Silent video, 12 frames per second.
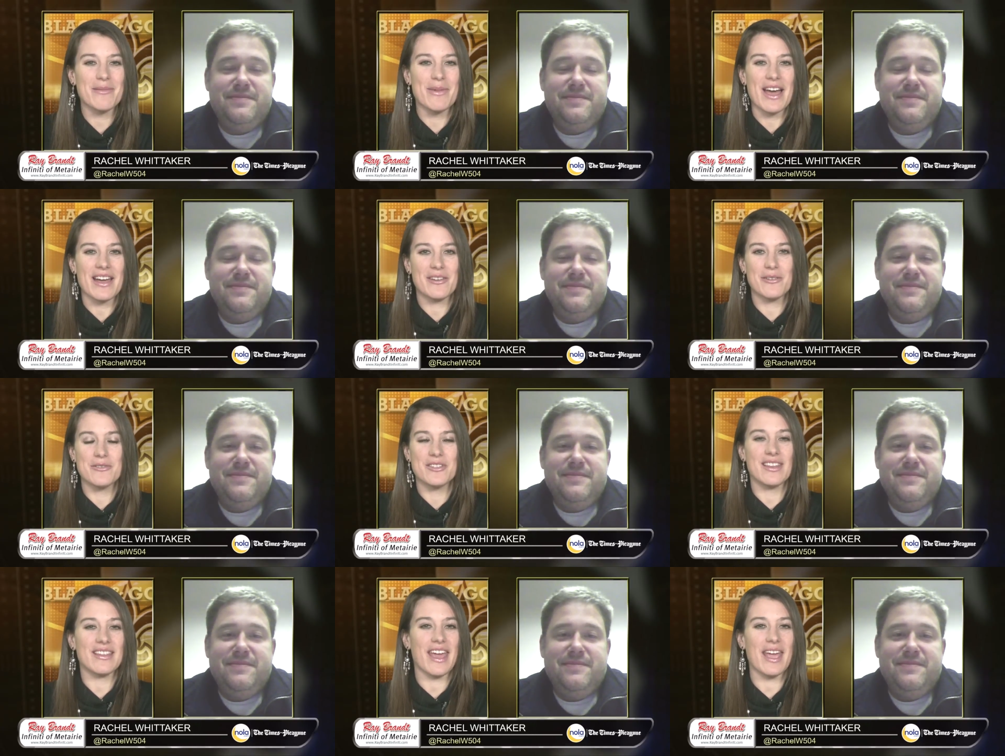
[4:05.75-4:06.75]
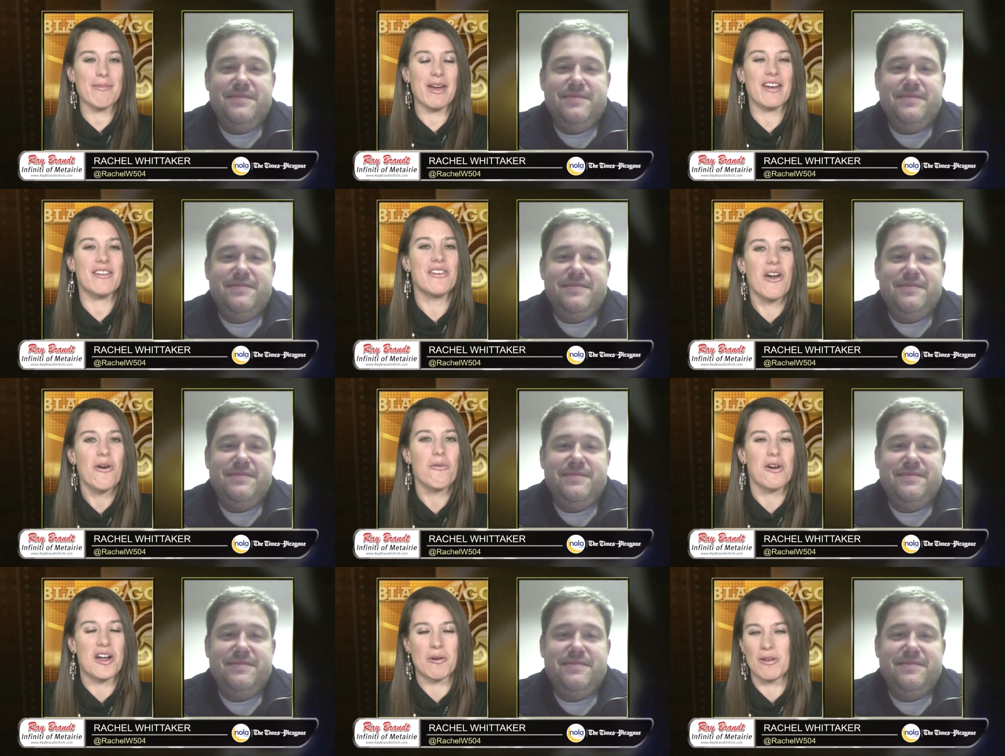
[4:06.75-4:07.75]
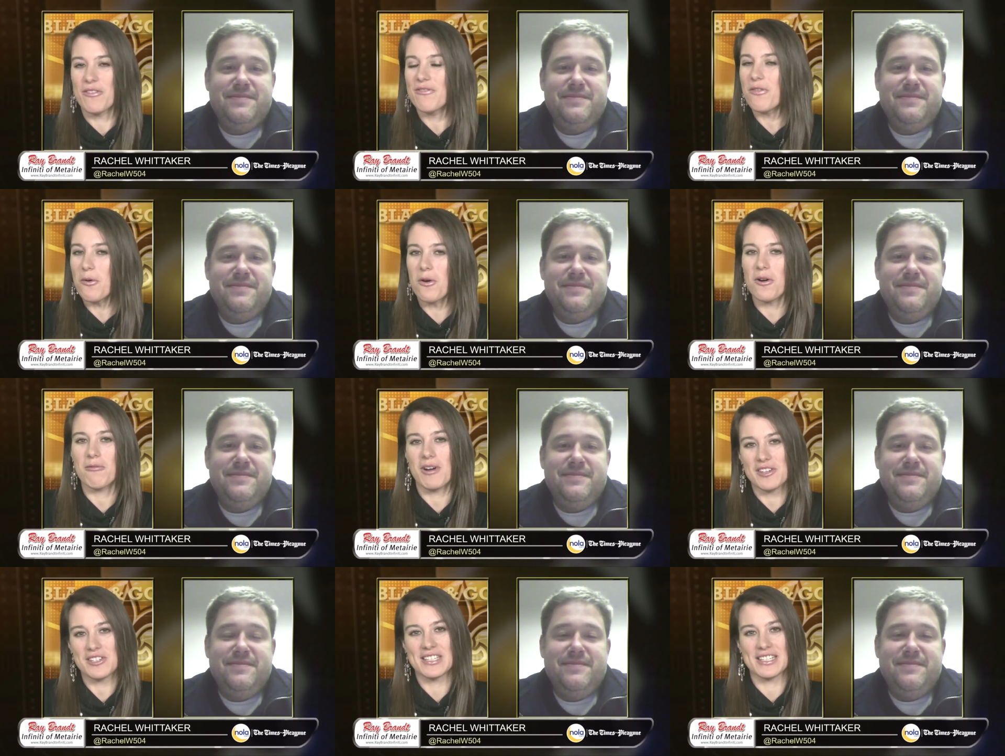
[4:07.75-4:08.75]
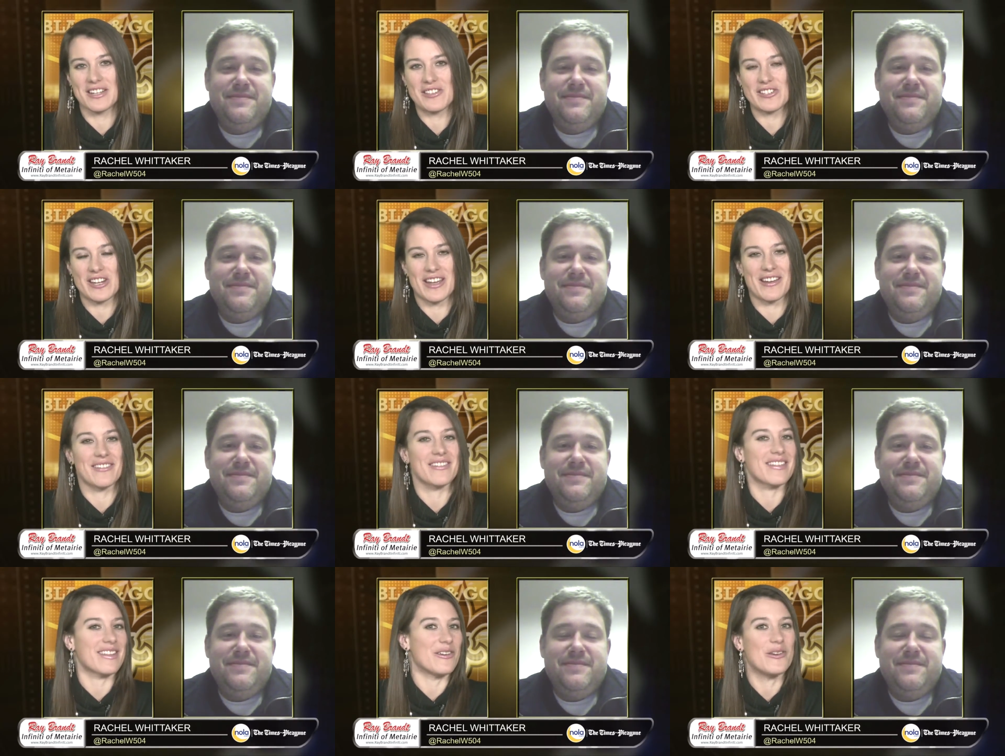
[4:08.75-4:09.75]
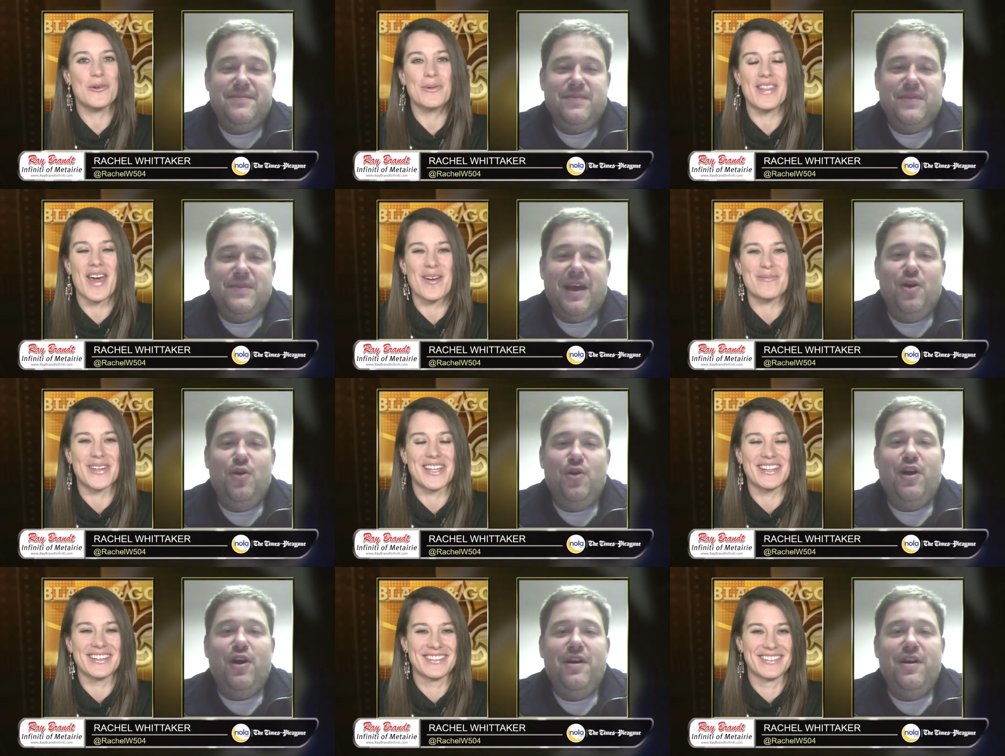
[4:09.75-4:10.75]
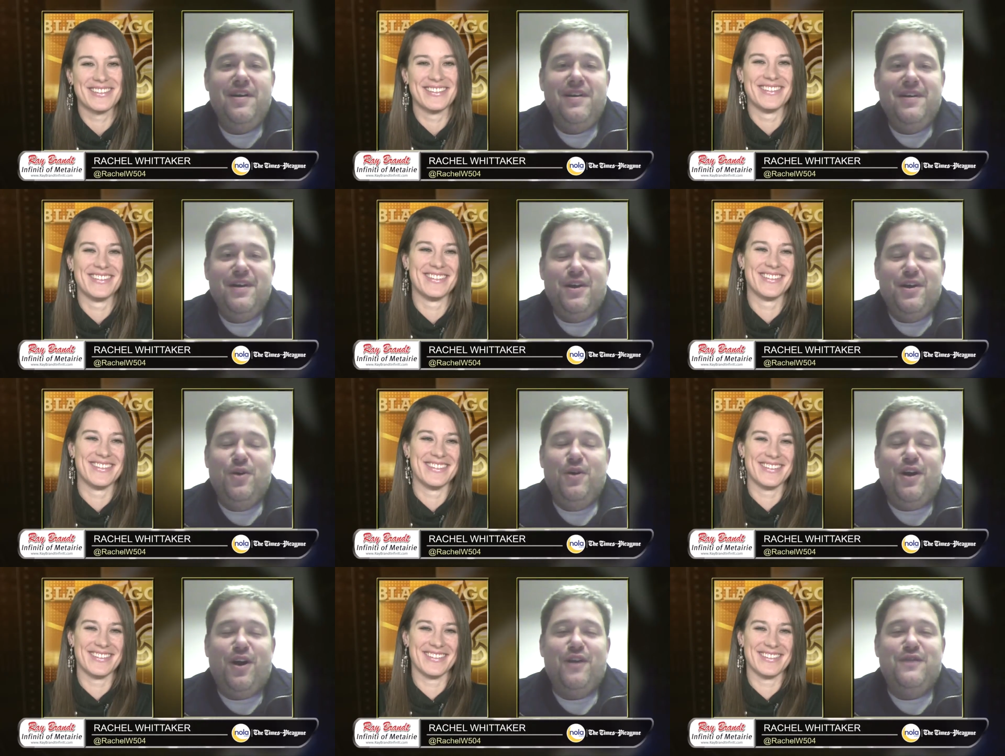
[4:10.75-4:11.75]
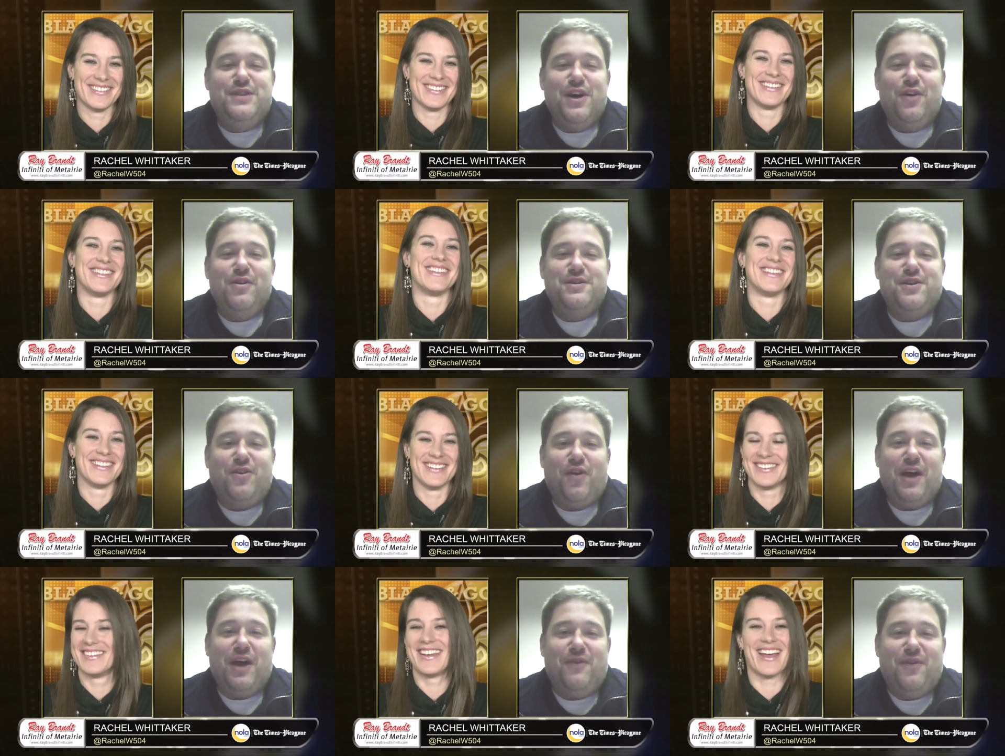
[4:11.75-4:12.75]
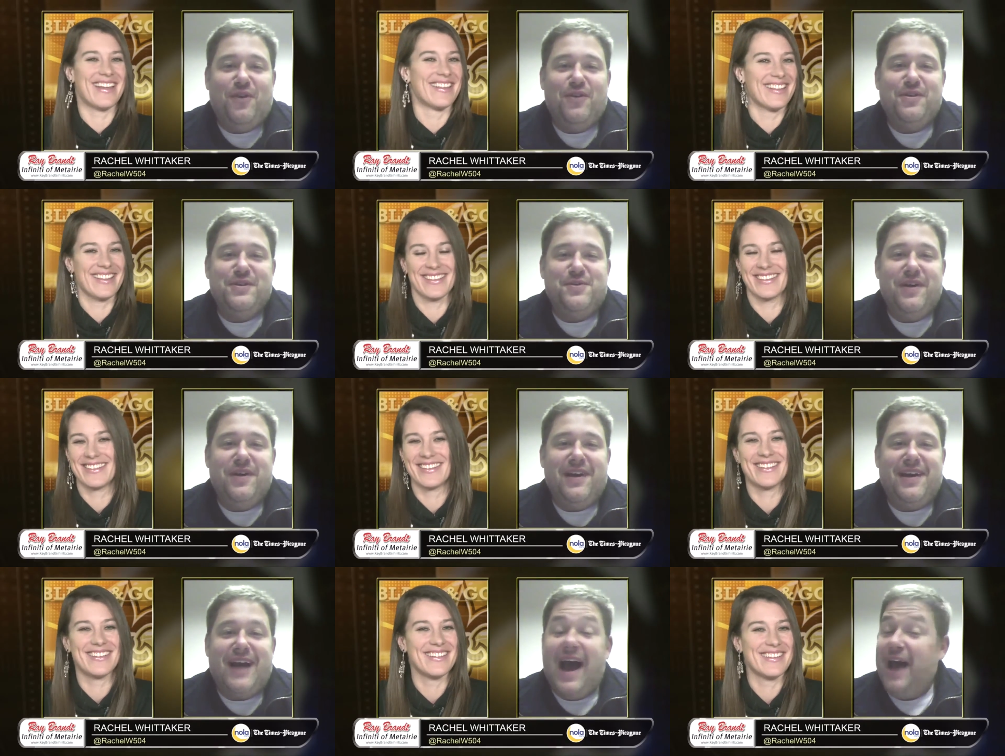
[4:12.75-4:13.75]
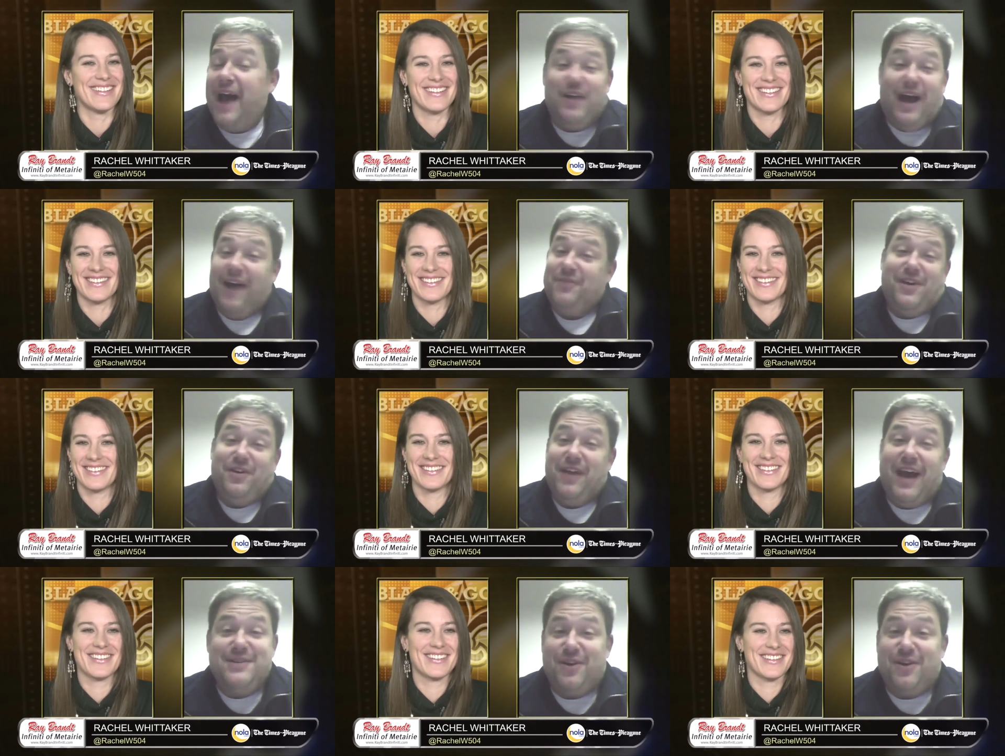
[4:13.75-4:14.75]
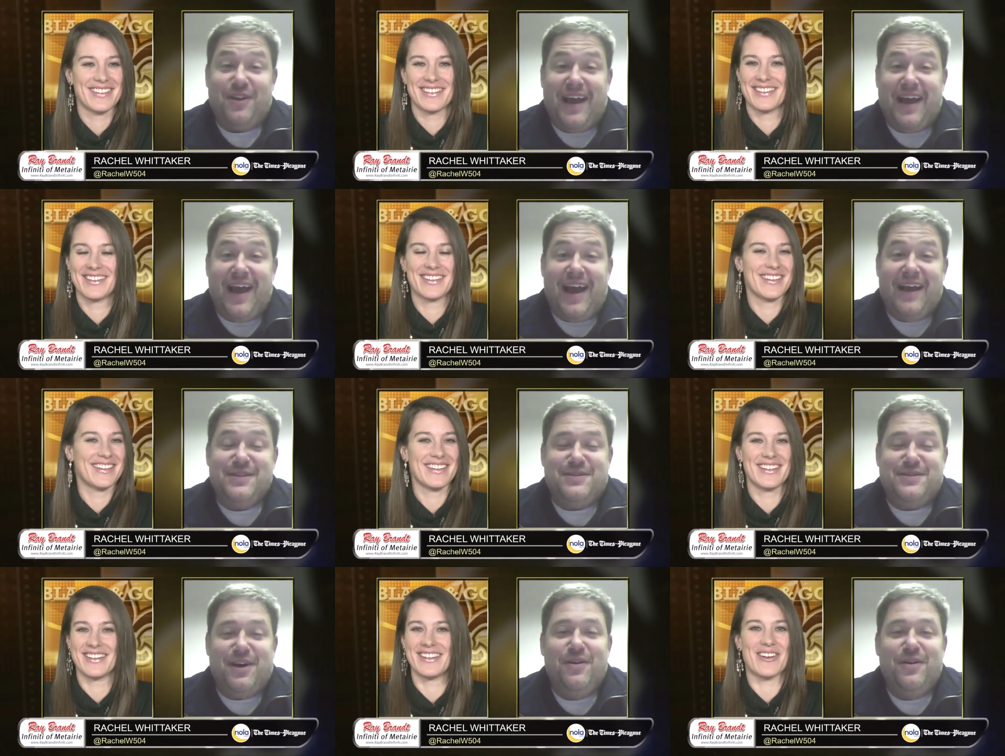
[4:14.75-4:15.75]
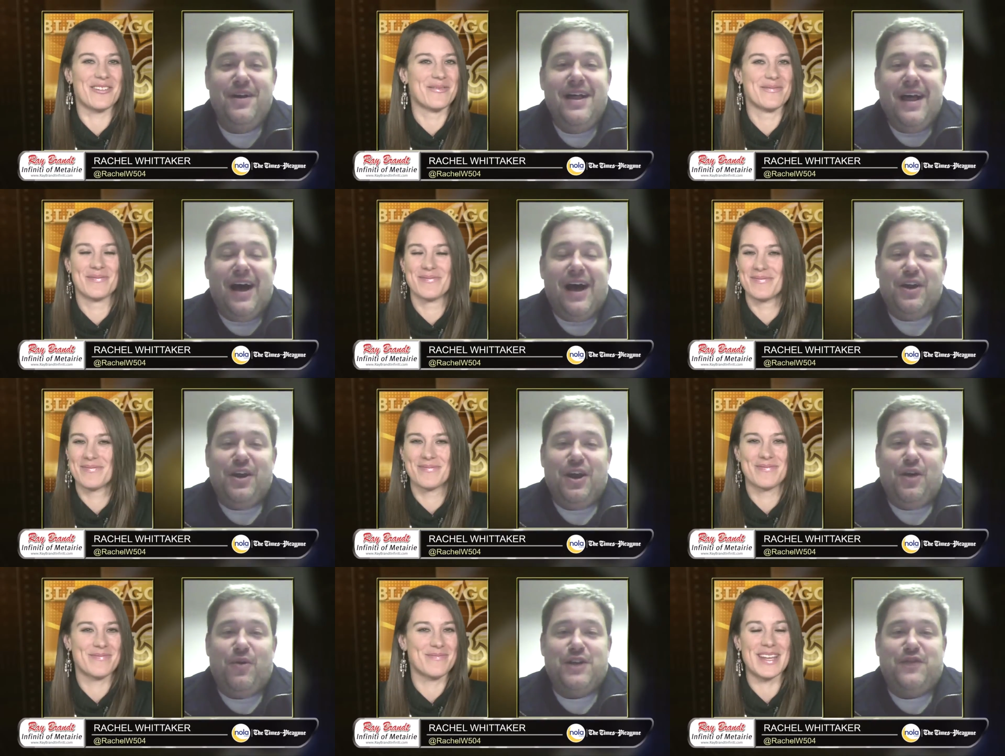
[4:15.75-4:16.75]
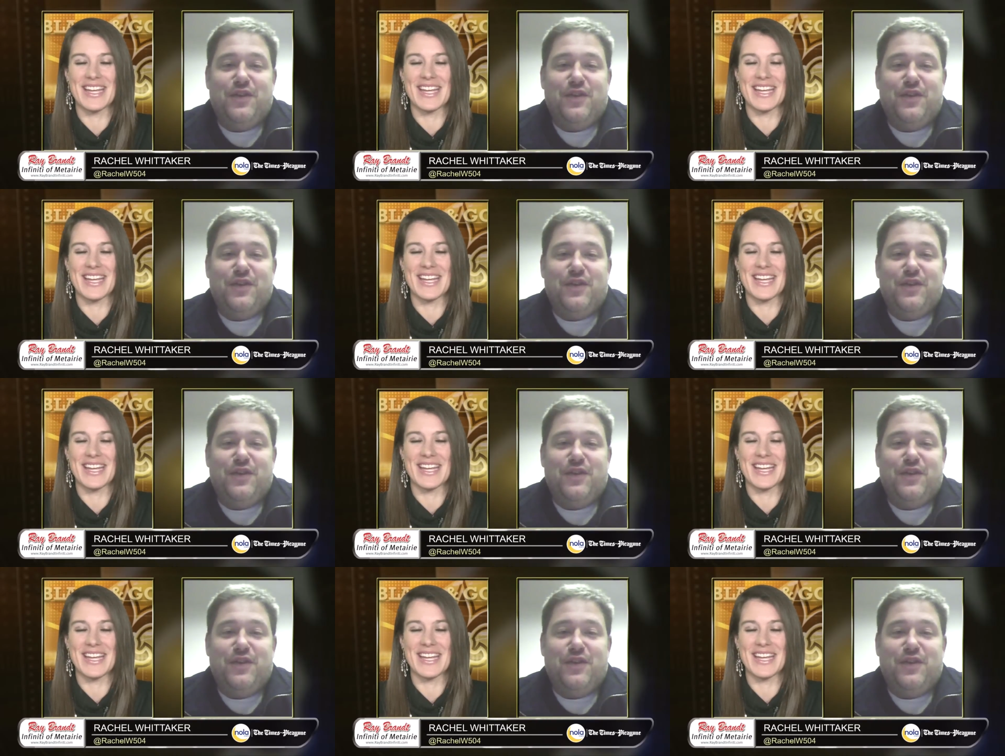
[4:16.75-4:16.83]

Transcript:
Speaker 1: back who just came out of nowhere with four rushing touchdowns, and who would yeah. that be?
Speaker 2: Who had heard of Jonas Gray before this week? I, I, will tell you, I certainly hadn't. So, no. uh, you know, he rushed for